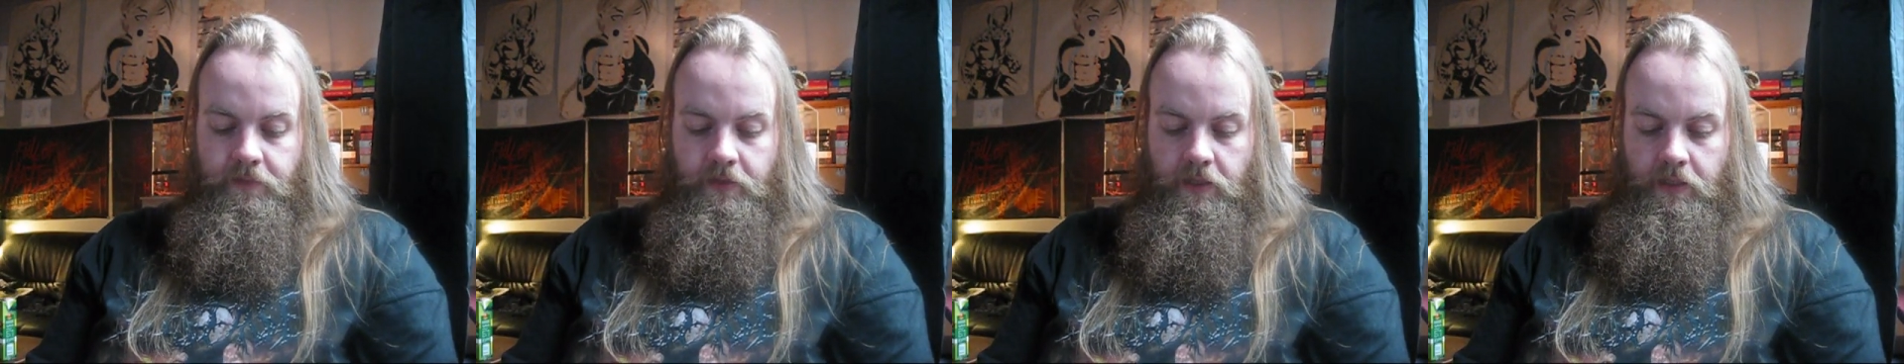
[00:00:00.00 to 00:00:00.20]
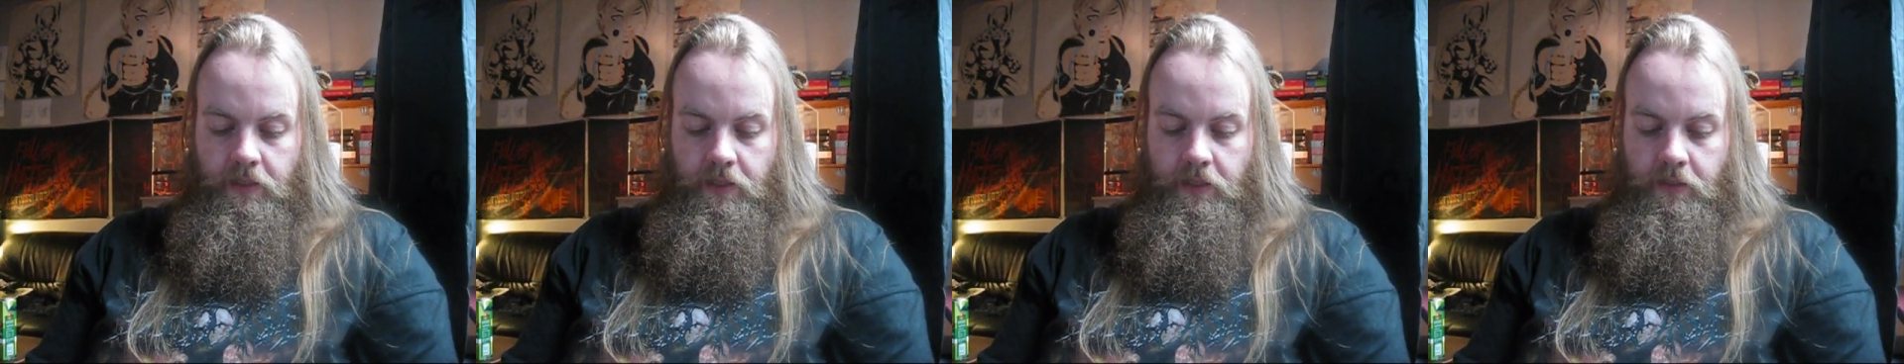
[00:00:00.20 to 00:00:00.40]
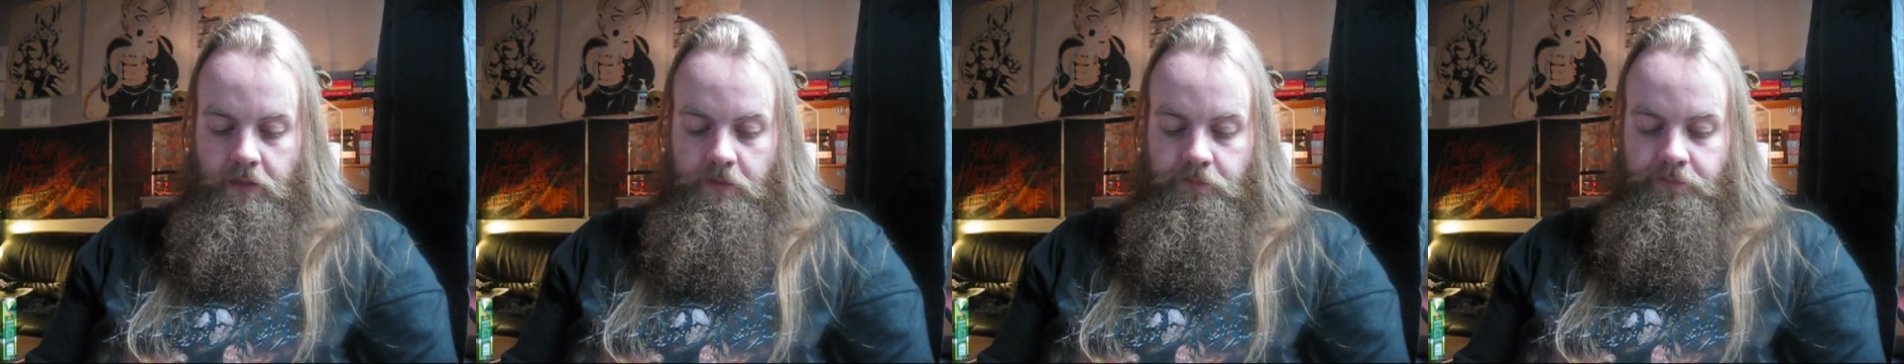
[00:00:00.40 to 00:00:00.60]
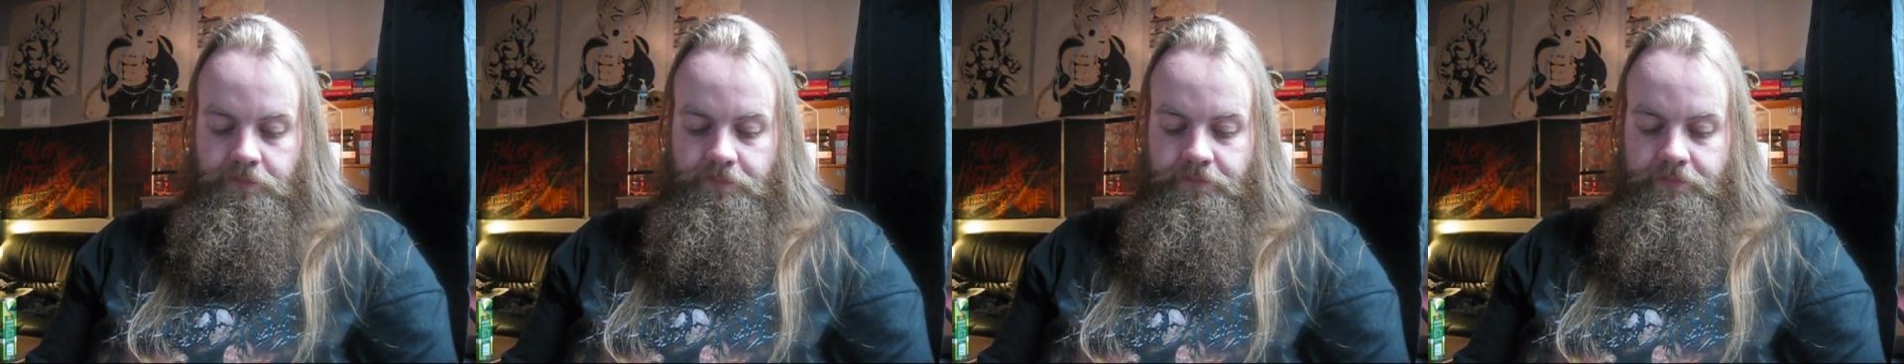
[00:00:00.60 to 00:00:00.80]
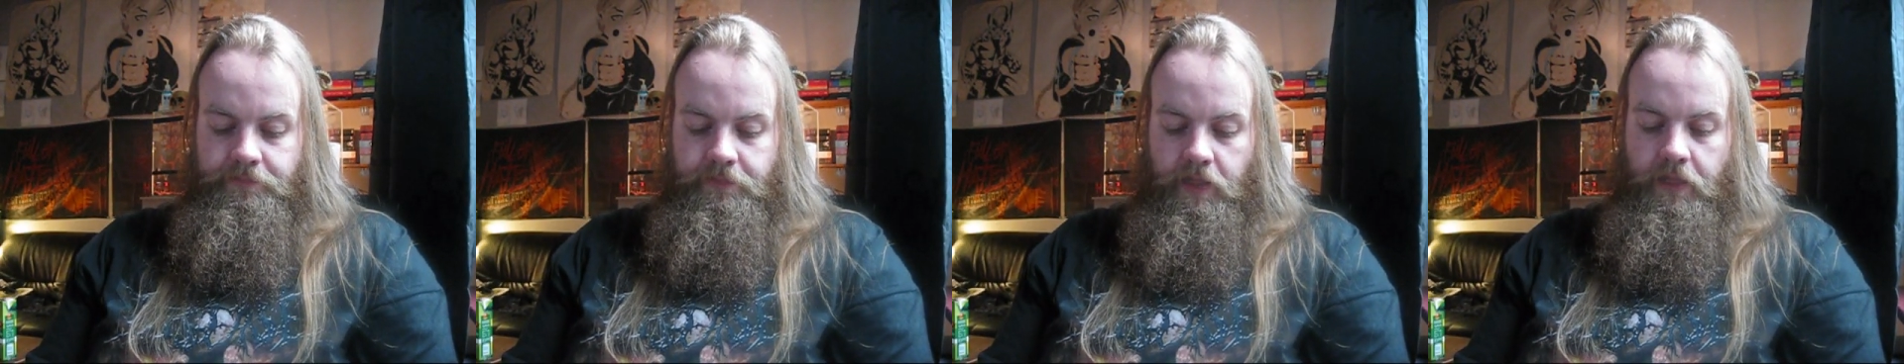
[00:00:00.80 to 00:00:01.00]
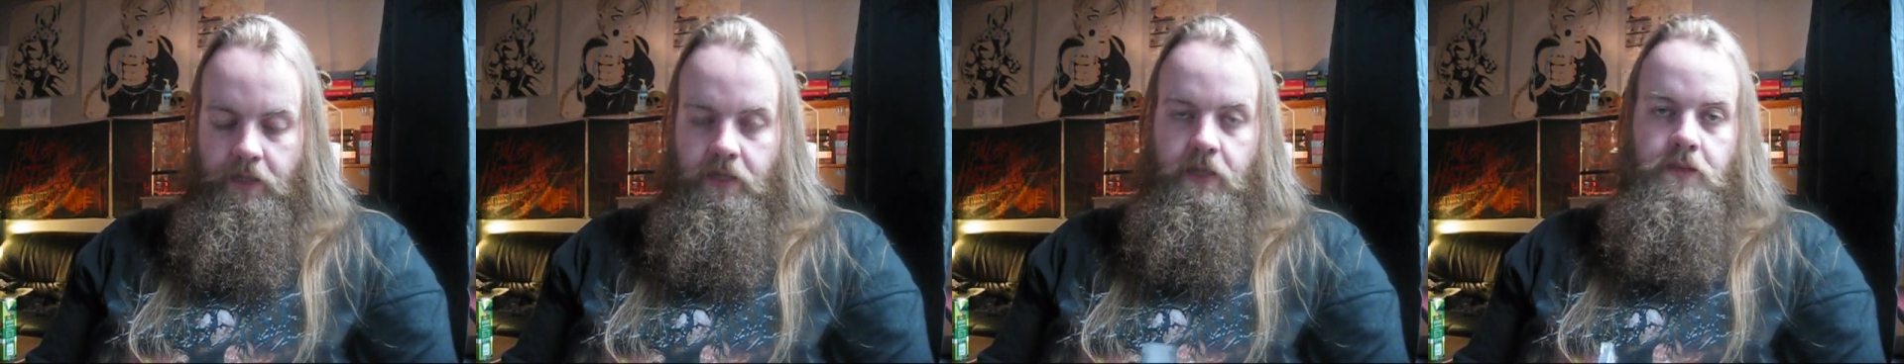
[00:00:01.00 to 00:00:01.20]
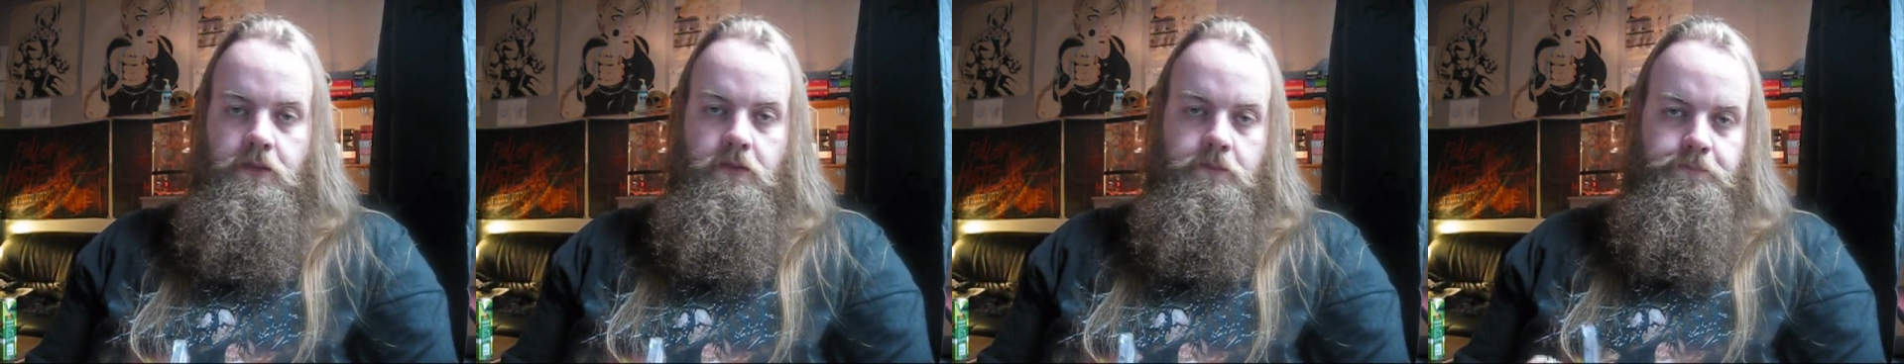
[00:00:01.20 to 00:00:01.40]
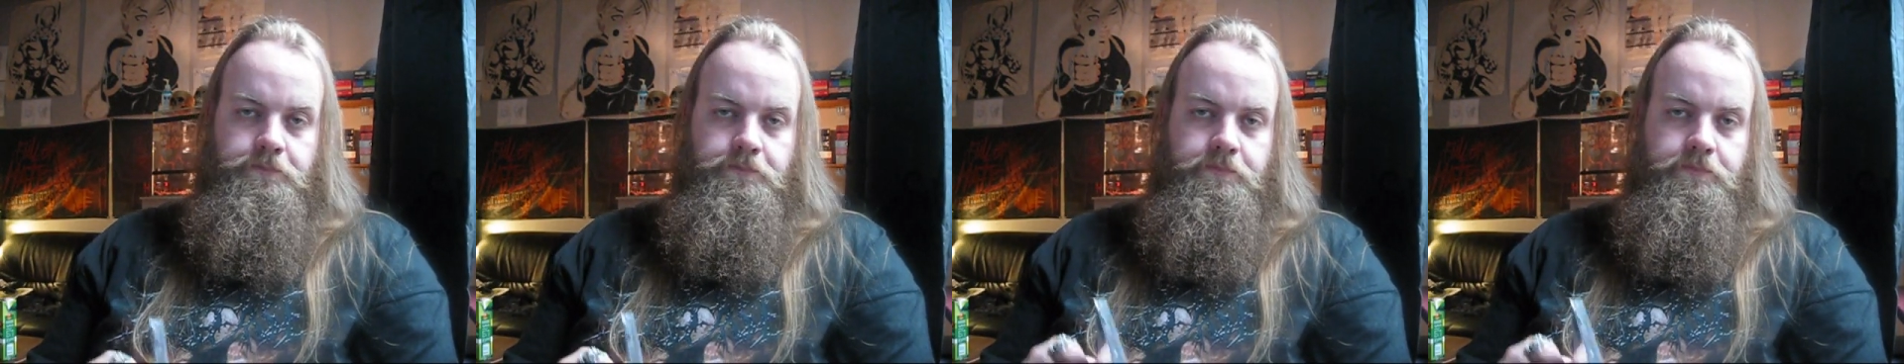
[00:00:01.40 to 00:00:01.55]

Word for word: um, I got